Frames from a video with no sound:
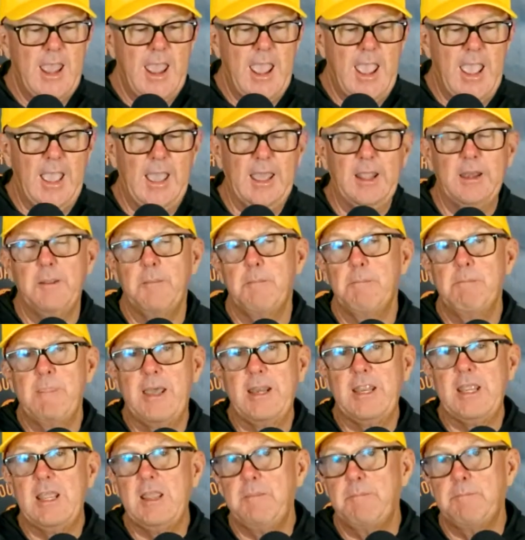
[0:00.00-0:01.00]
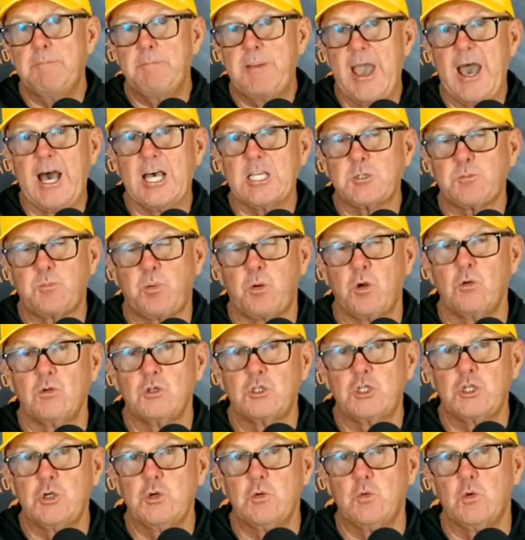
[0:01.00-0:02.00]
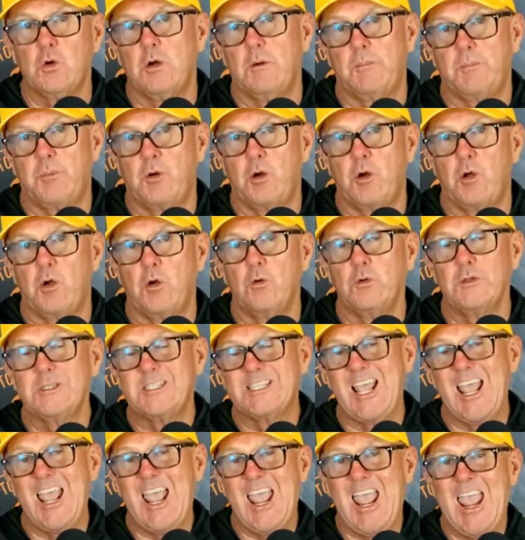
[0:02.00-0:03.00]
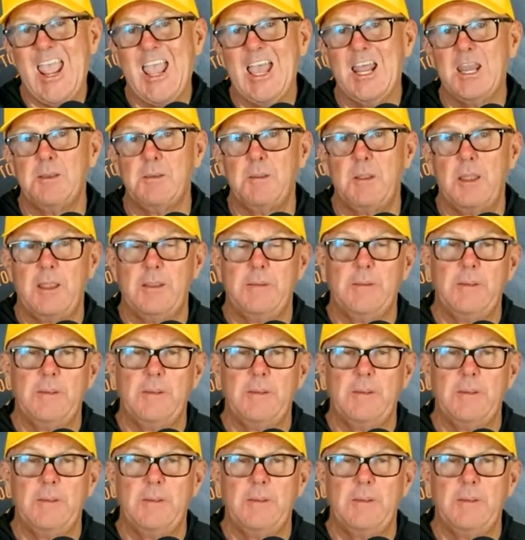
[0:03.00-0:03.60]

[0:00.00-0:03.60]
and many Bass Pro Tour pros and